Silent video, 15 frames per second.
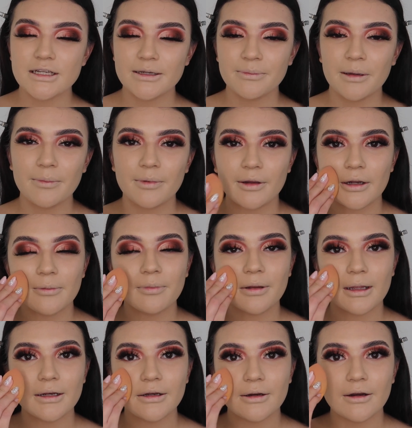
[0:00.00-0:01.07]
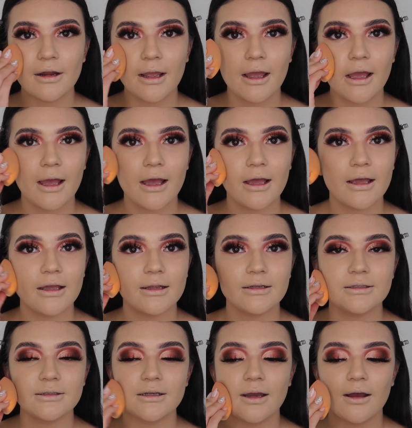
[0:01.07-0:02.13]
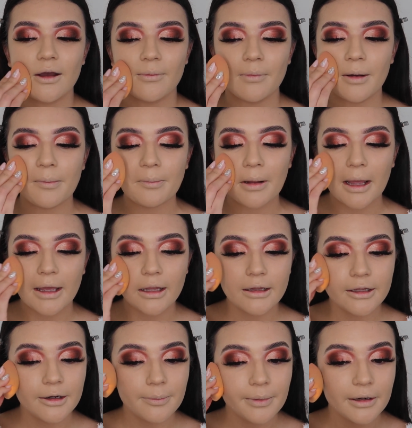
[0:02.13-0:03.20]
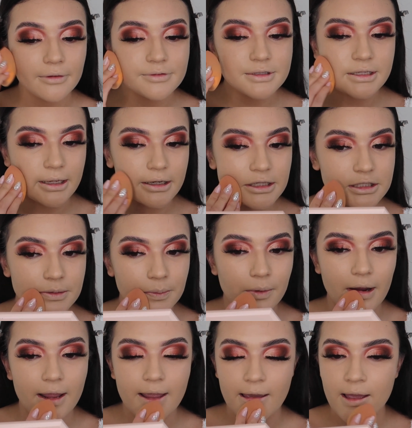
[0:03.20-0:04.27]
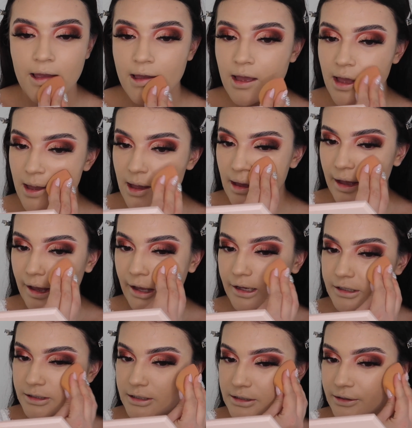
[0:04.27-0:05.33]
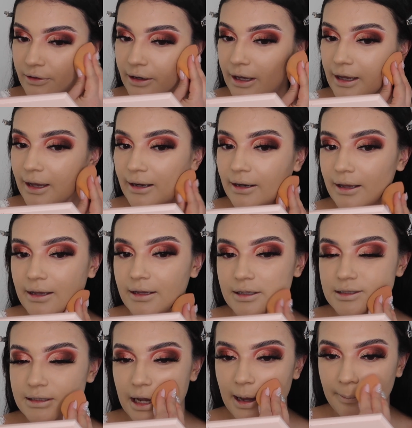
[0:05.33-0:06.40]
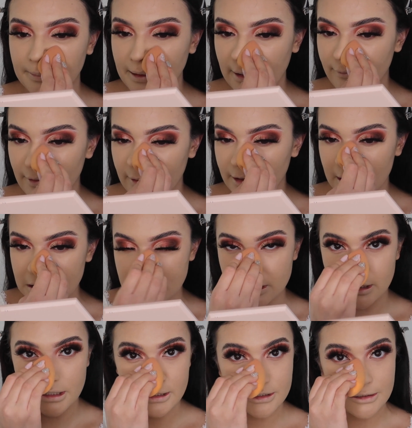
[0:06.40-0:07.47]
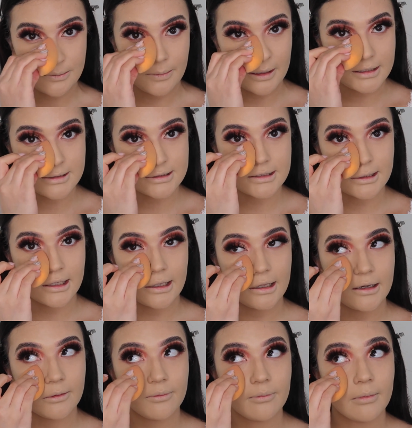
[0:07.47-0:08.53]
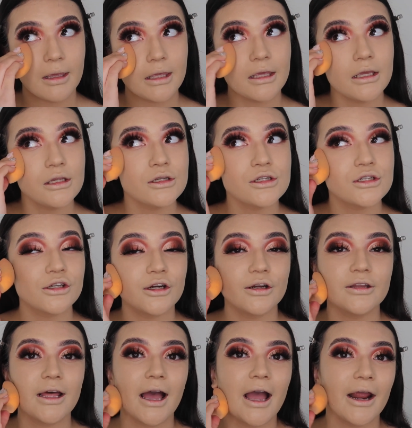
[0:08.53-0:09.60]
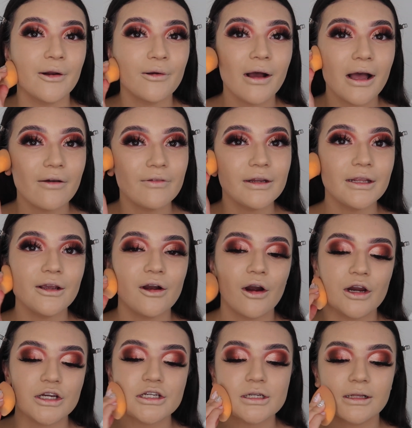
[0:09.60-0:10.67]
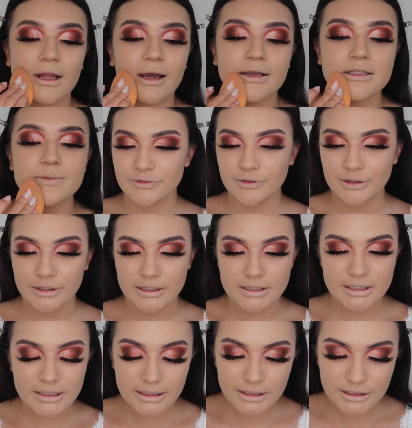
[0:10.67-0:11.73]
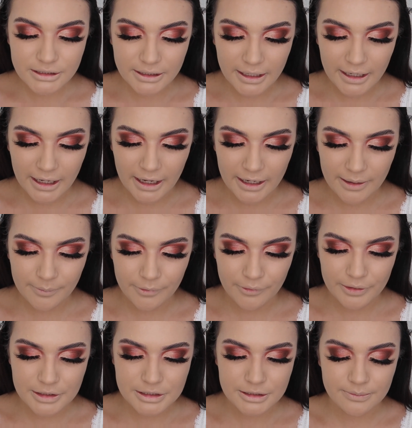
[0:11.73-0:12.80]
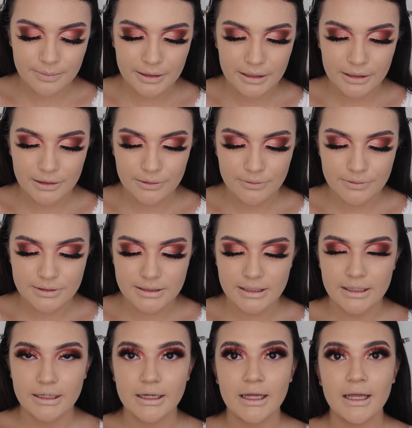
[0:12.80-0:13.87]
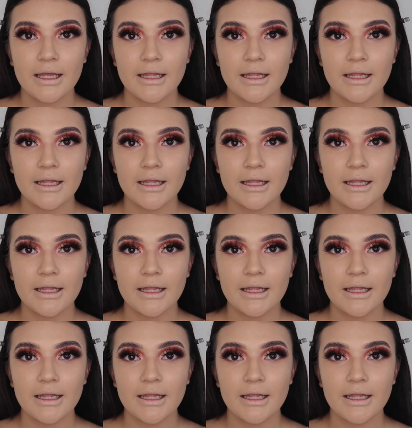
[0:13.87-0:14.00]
take my beauty blender and apply a little bit of setting spray and just go ahead and tap that foundation into my skin, making sure that I don't have any harsh lines. For concealer today, I am going to be using